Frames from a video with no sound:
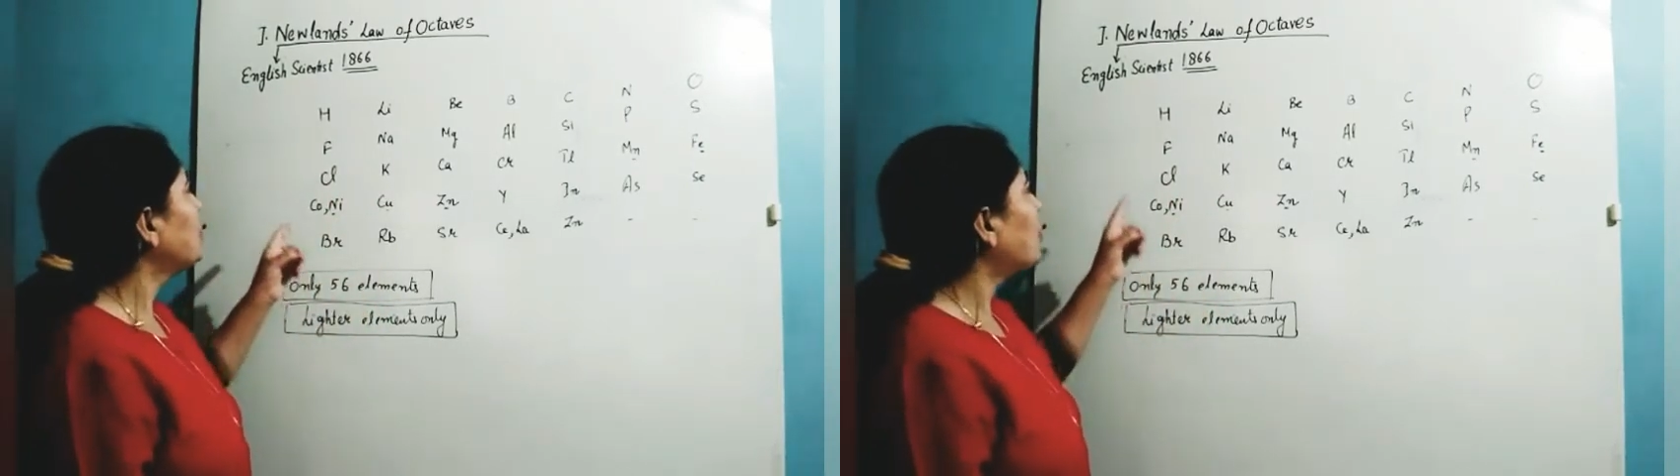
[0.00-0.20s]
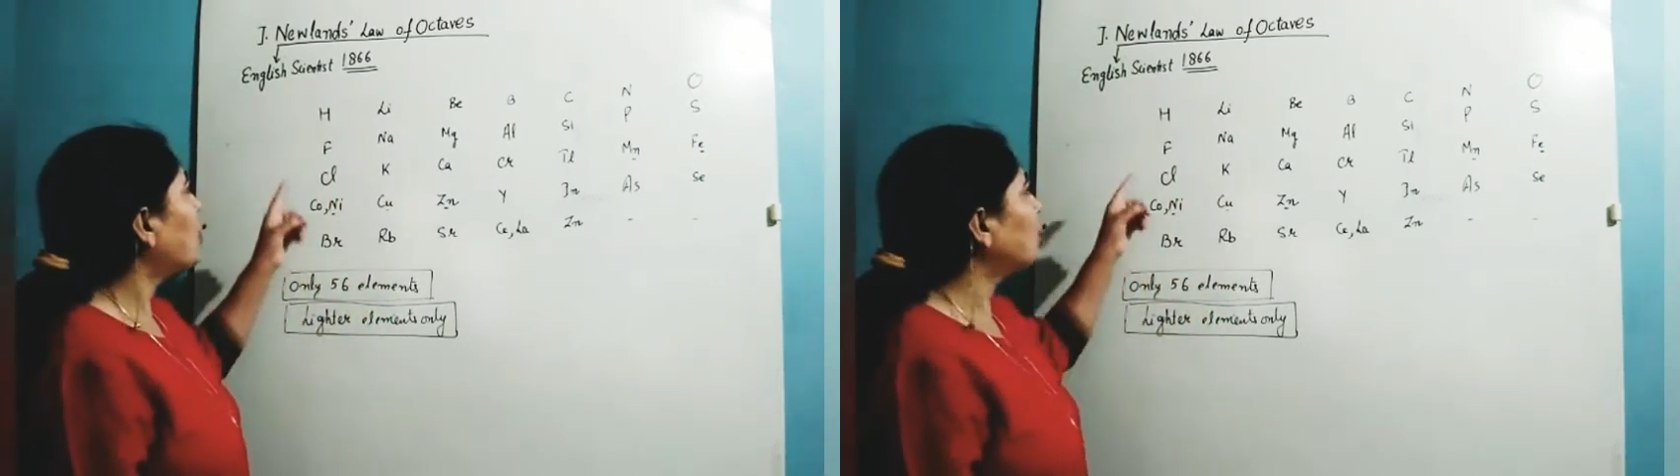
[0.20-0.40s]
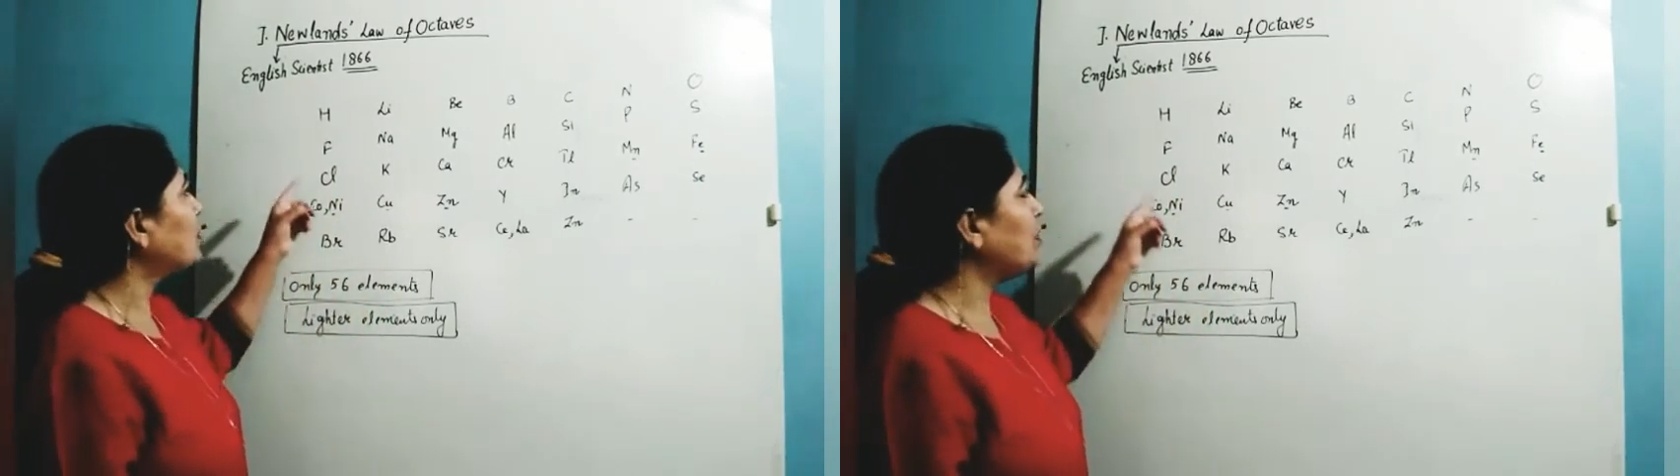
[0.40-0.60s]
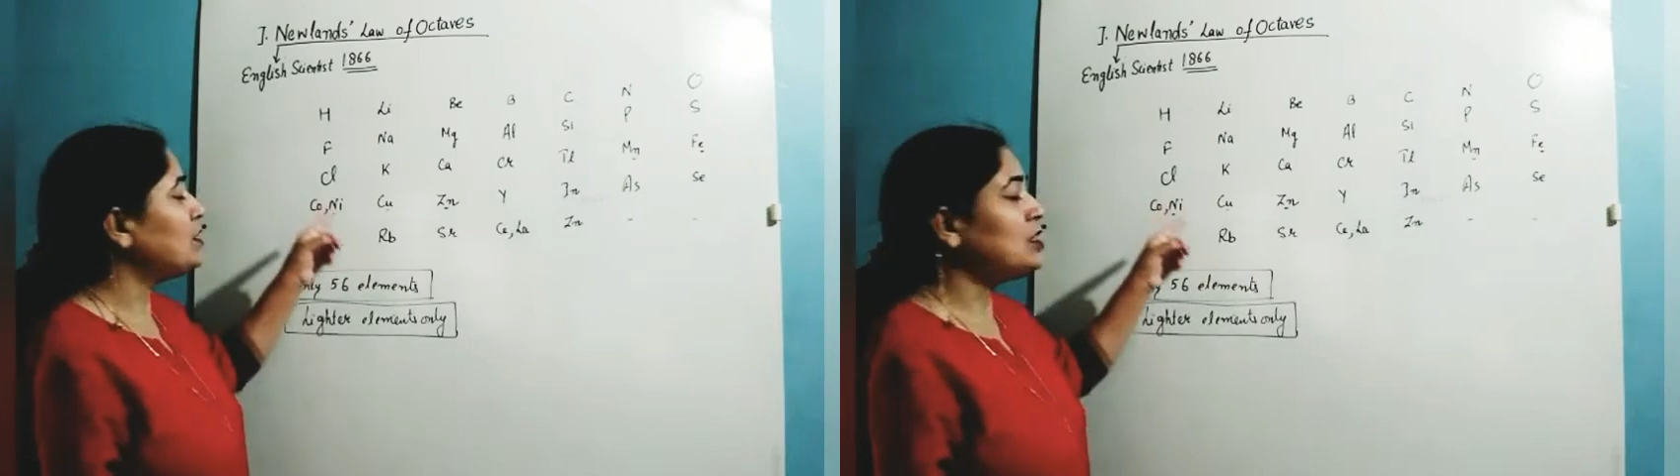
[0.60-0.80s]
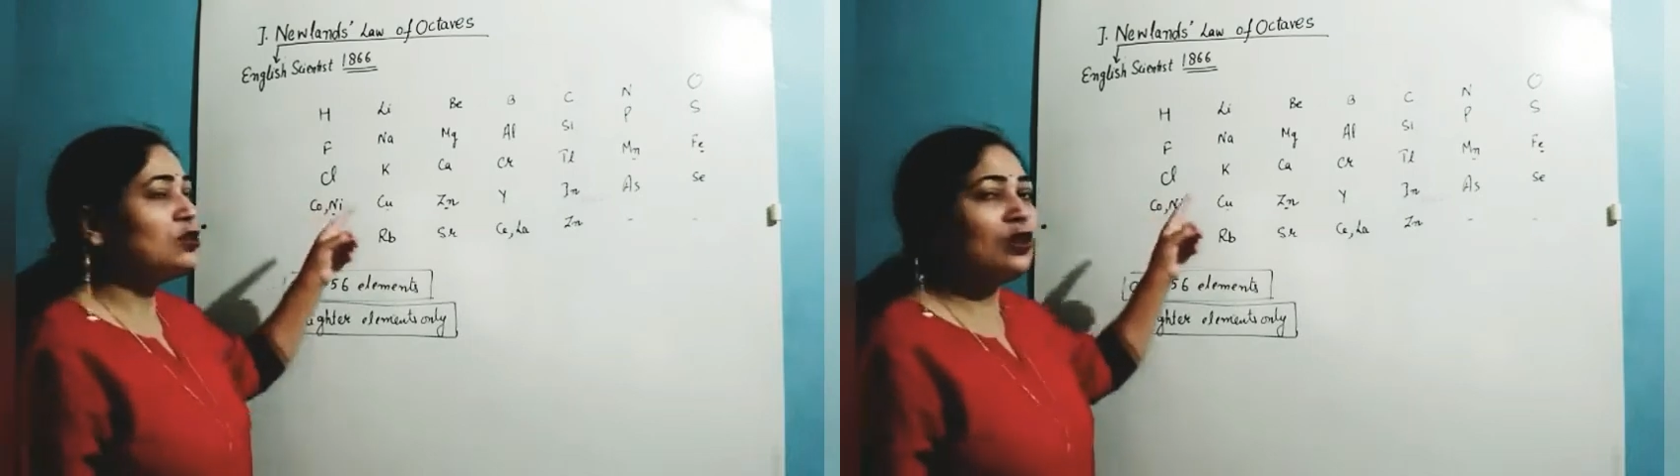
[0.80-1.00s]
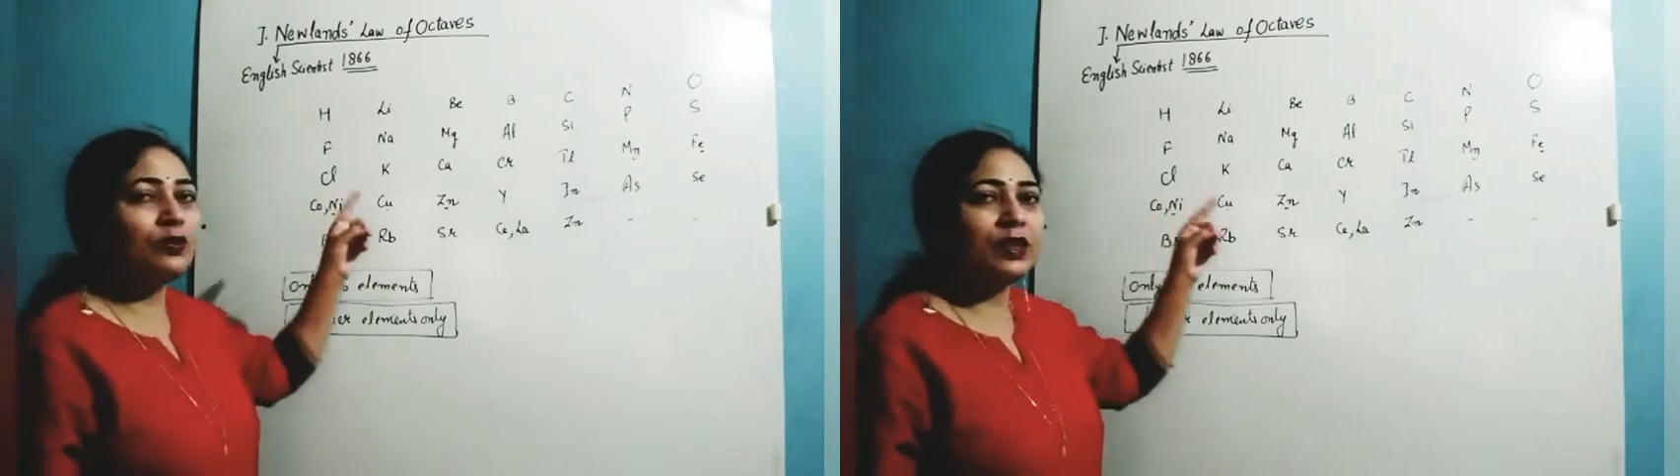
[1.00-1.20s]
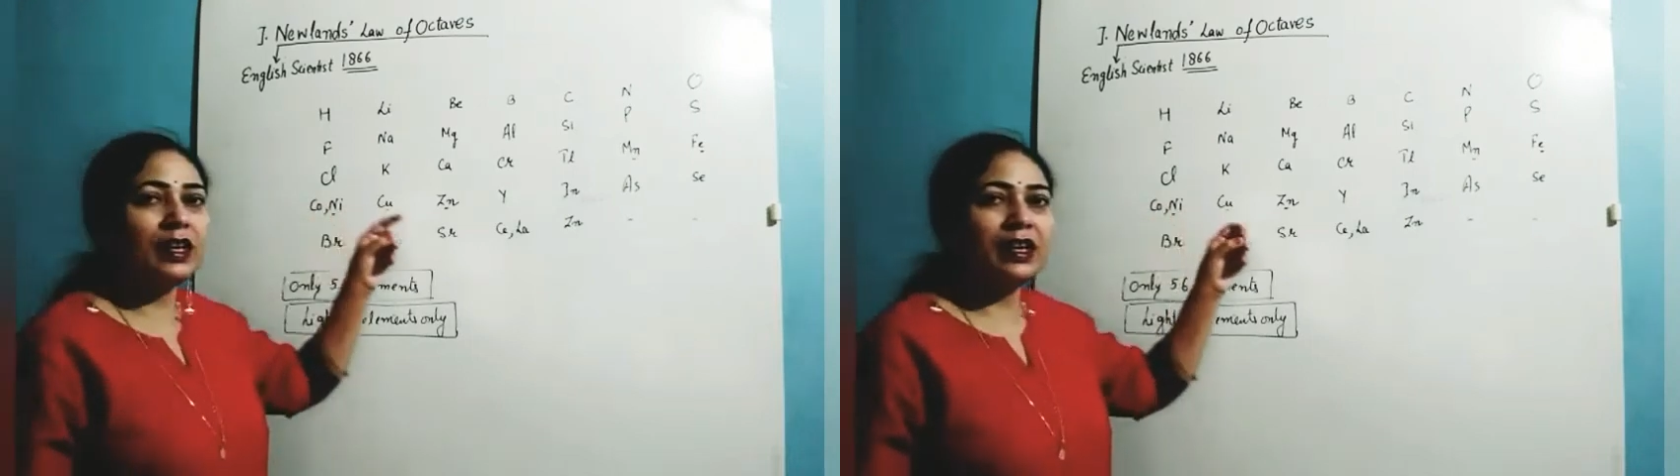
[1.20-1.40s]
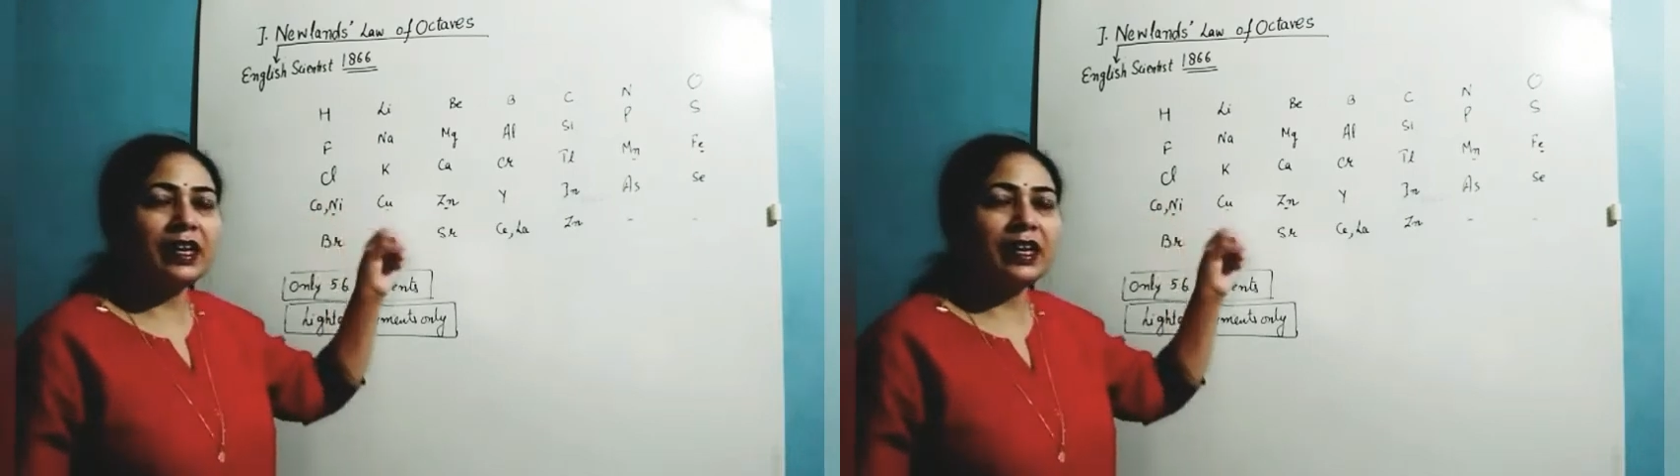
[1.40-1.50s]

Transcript: on the basis of their